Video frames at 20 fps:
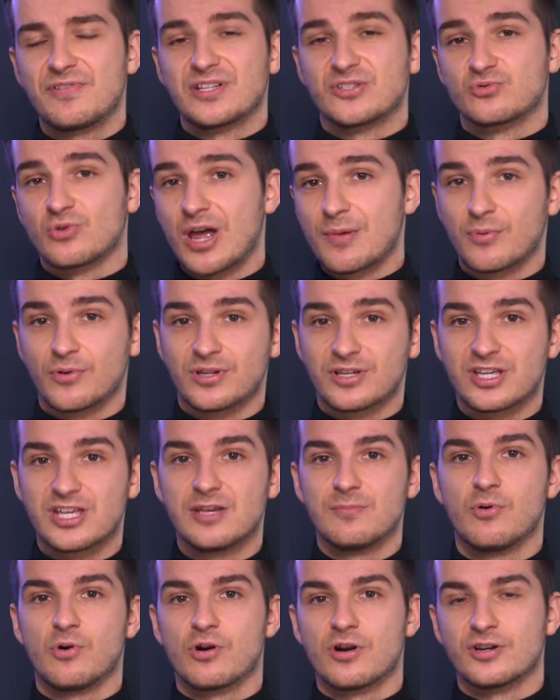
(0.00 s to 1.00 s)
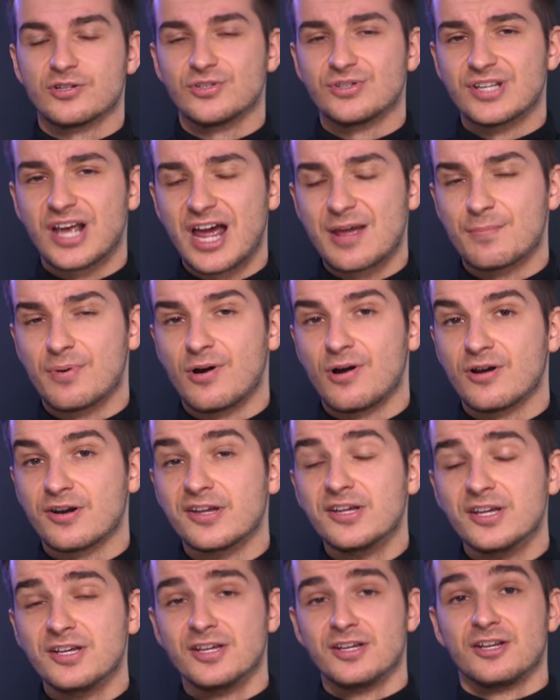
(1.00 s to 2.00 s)
even swipe on the keyboard to type on.
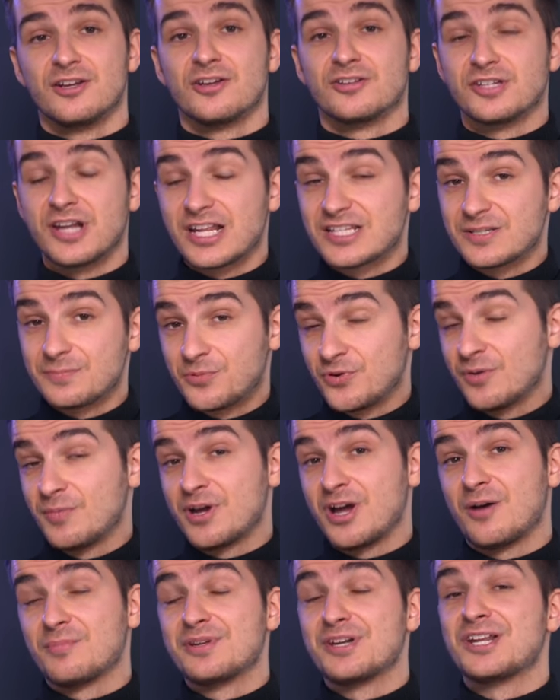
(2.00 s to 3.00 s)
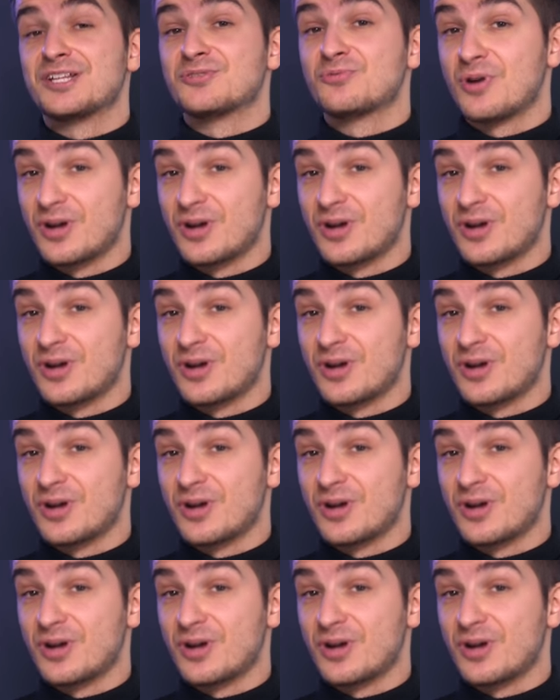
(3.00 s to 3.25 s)
So that's a pretty big update as